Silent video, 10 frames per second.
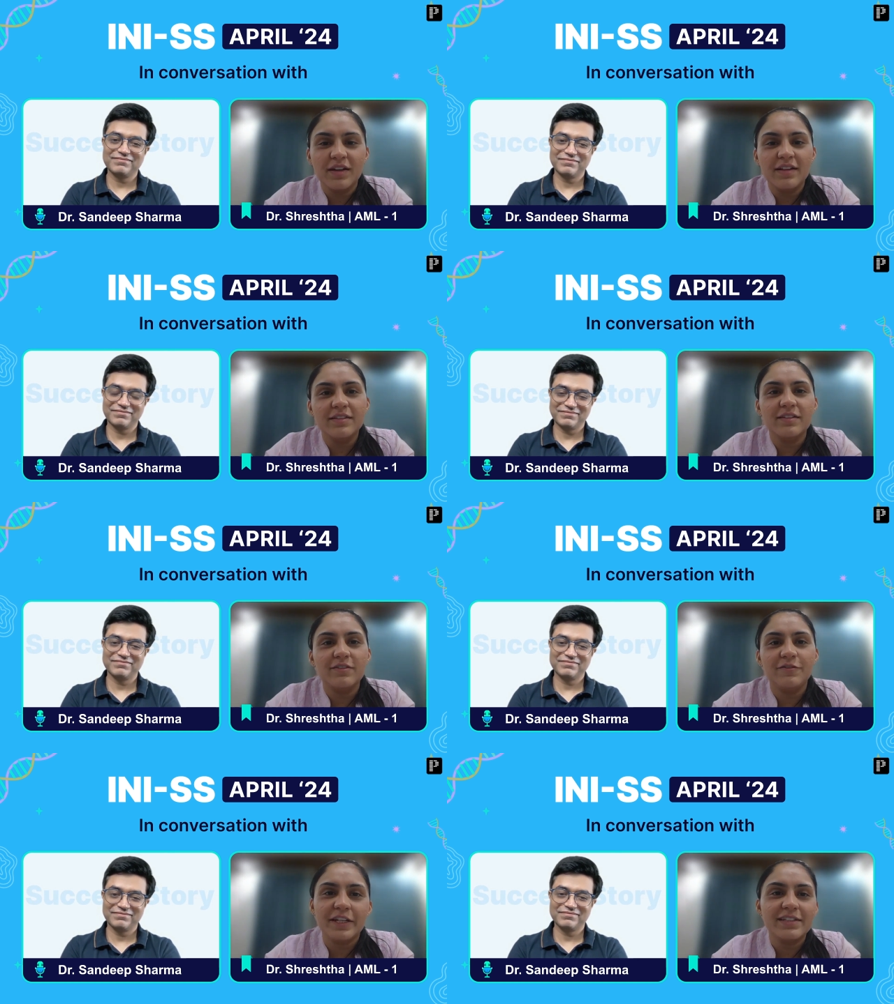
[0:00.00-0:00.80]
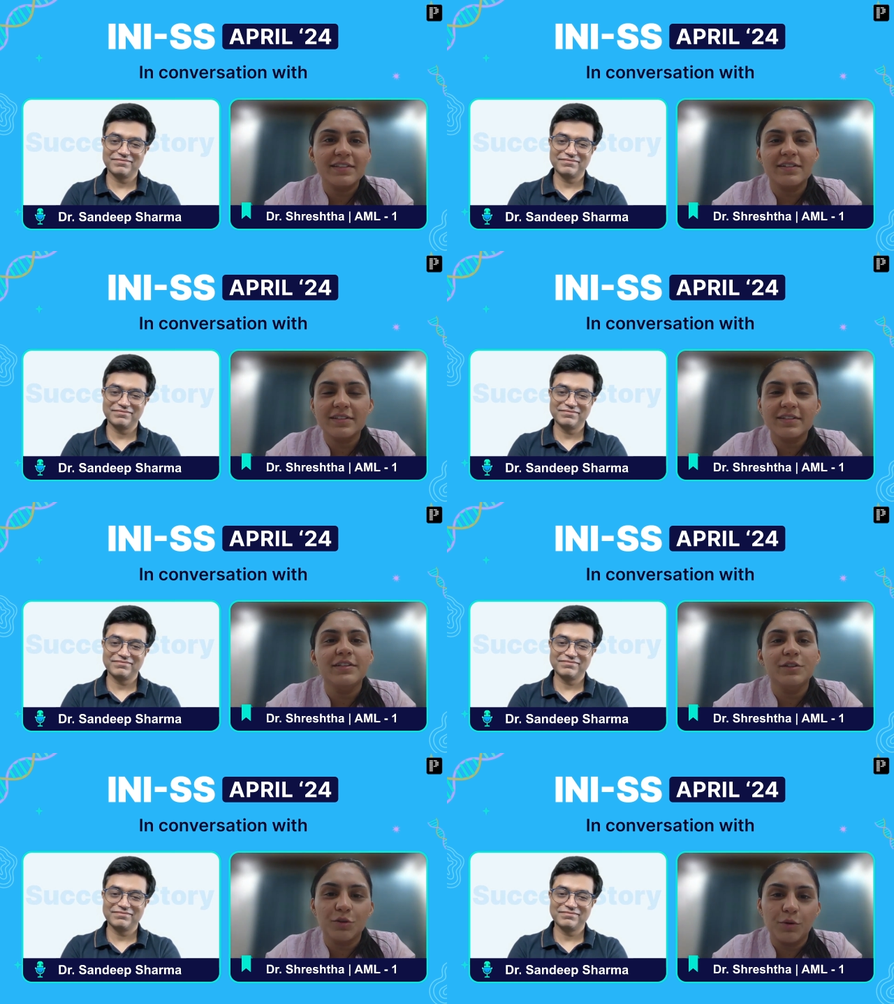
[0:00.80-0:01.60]
Speaker 1: the Frasier
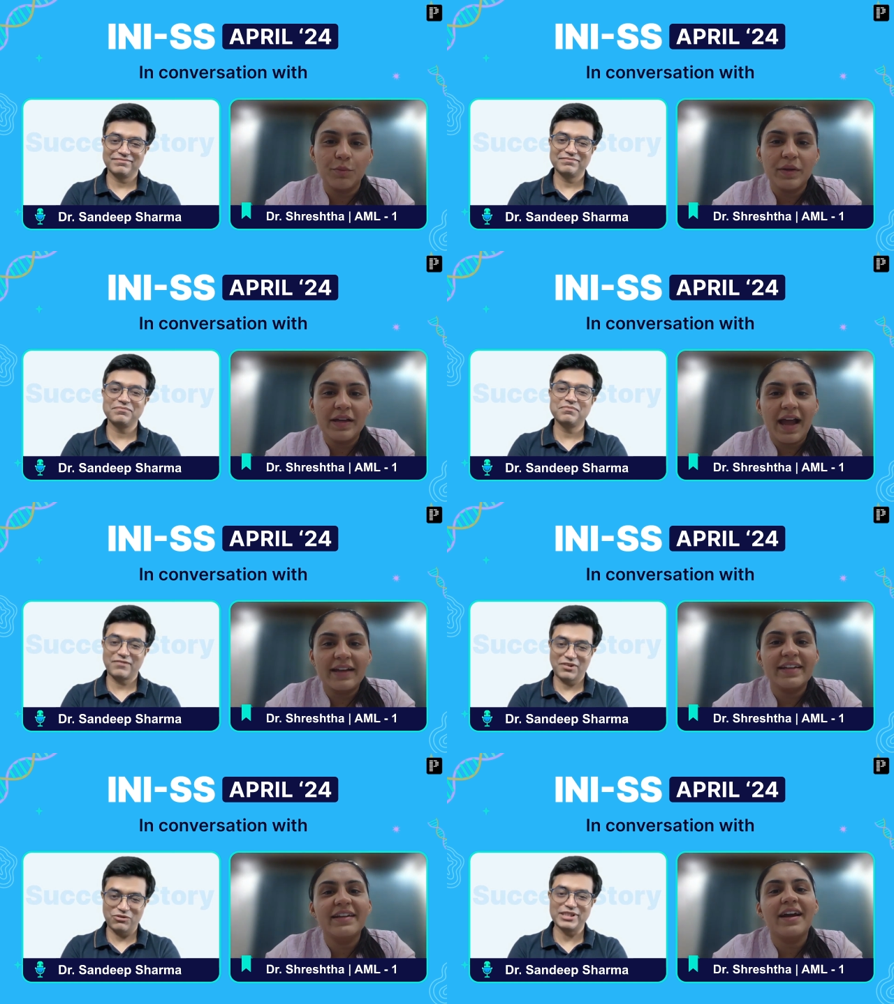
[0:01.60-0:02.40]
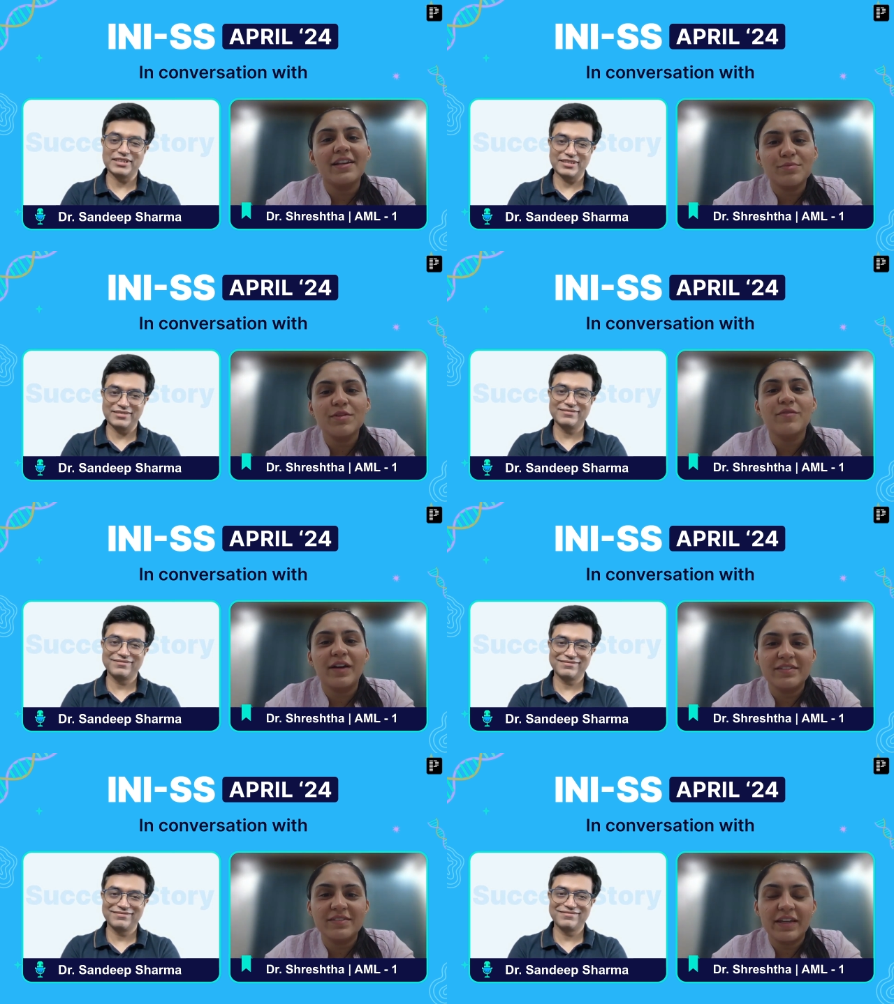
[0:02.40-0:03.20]
syndrome, and he had asked me
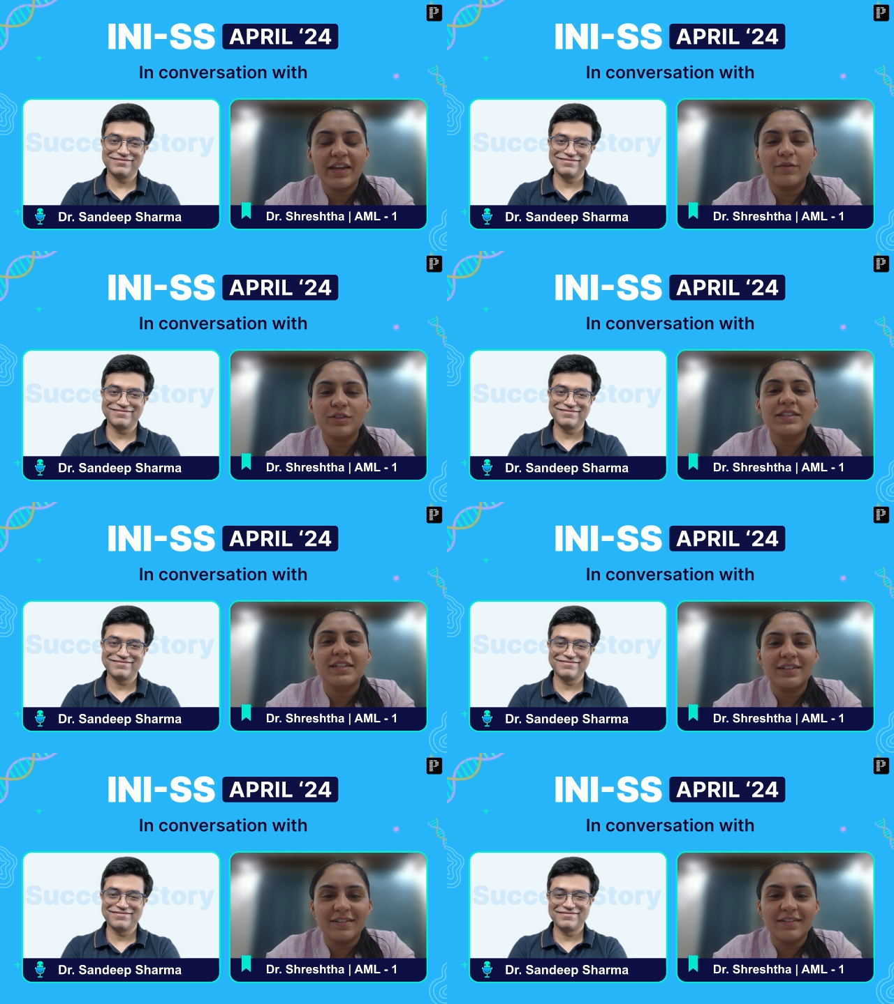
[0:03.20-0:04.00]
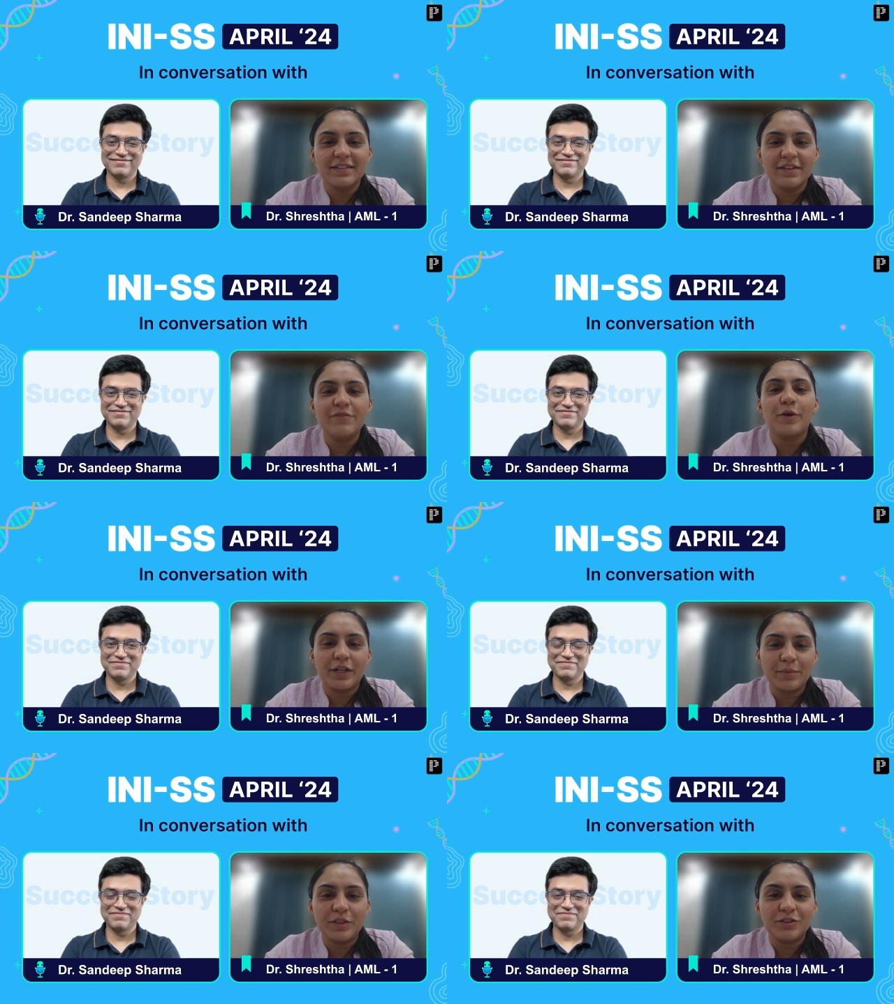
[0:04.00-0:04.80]
once when I was seeing a
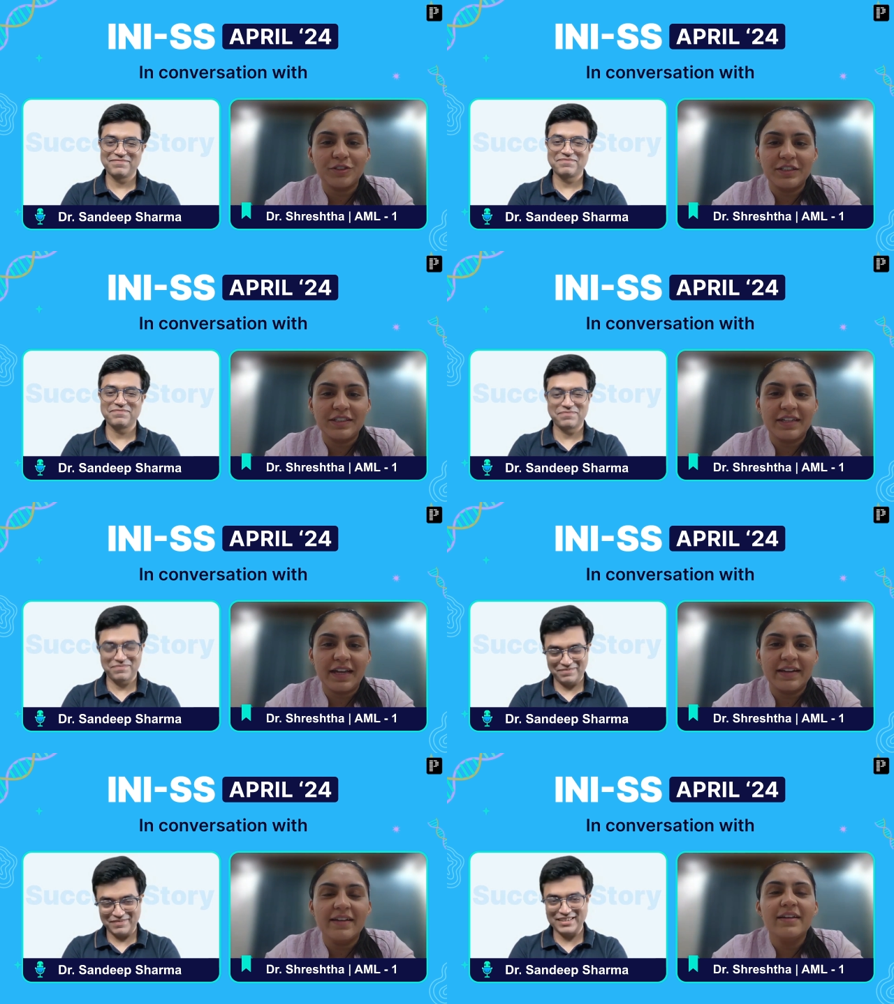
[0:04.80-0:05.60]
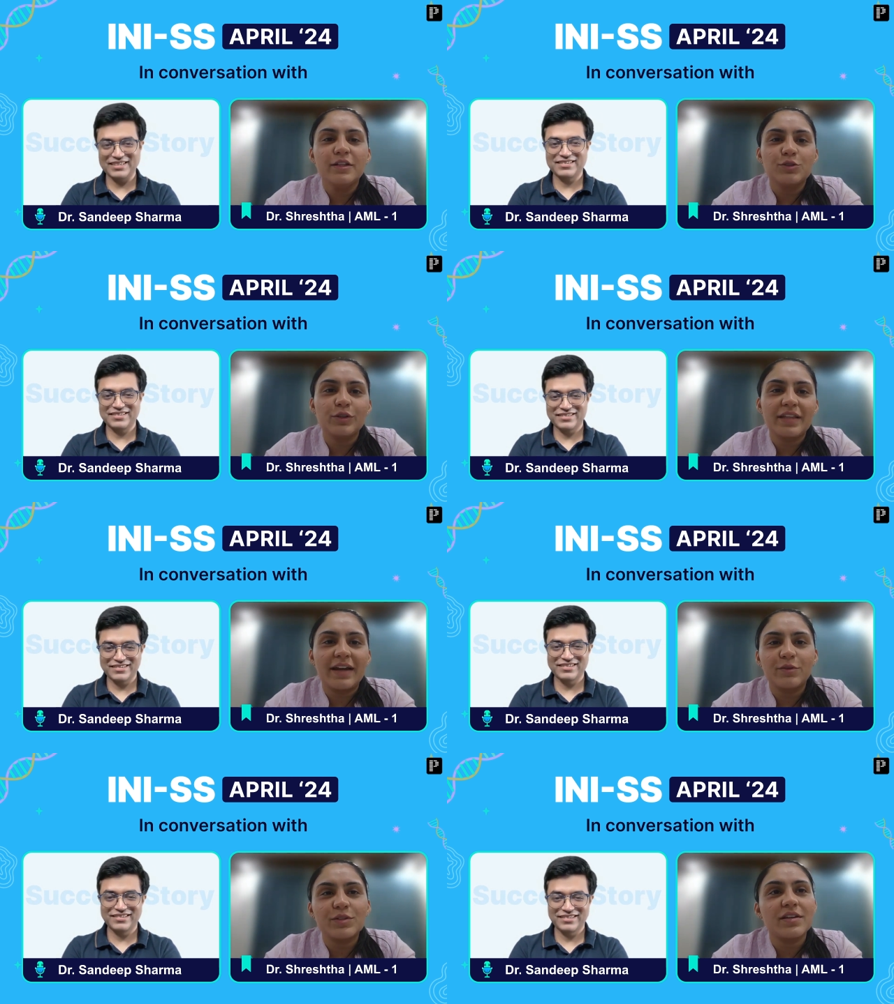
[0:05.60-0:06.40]
nephrotic patient, and so that
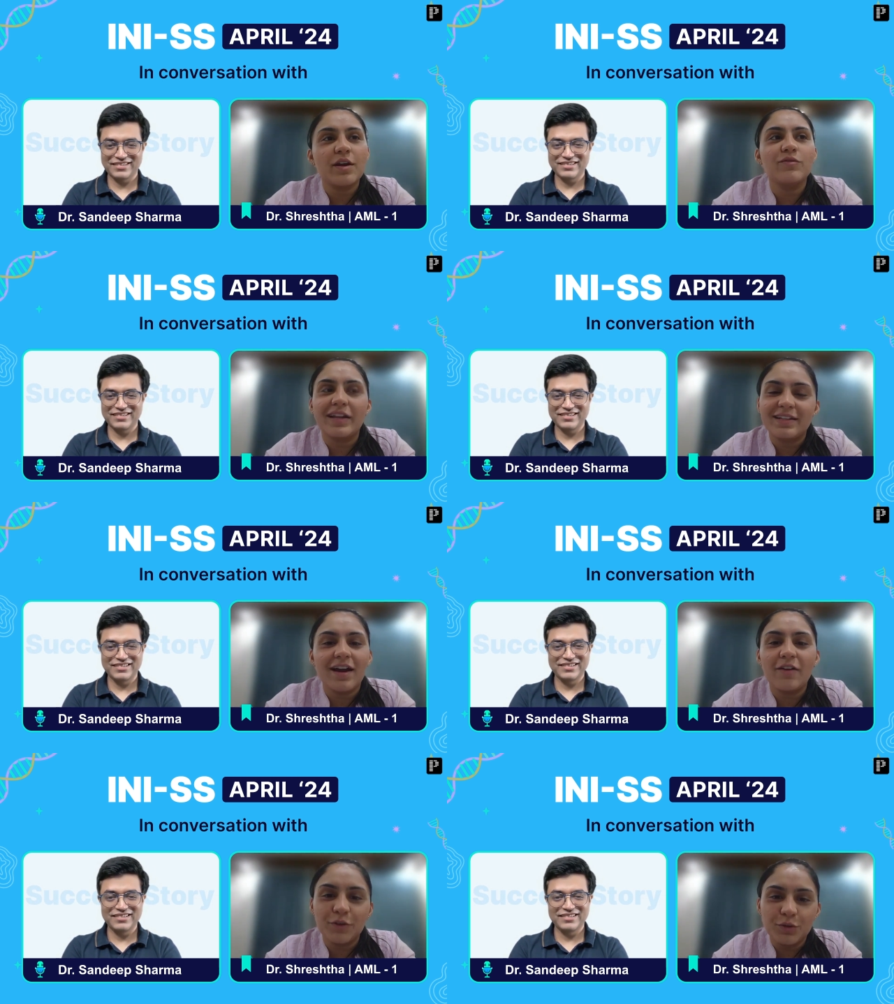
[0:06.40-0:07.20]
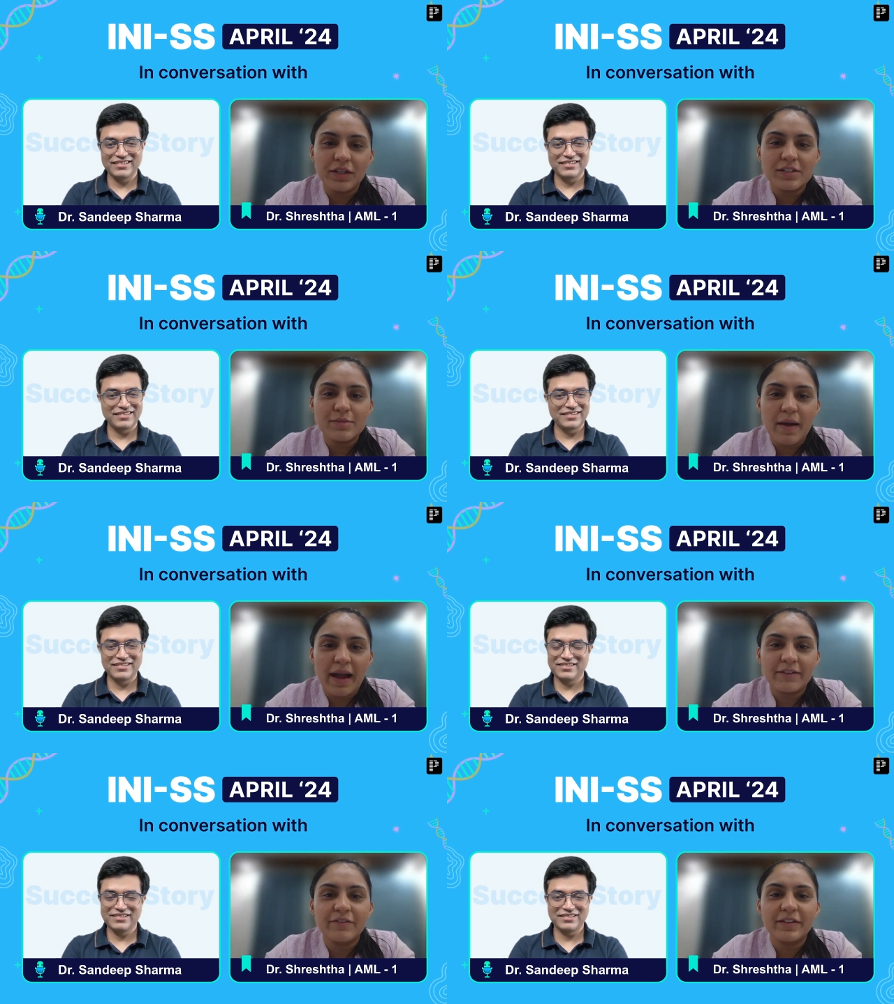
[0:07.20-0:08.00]
was around one and a half, two years back.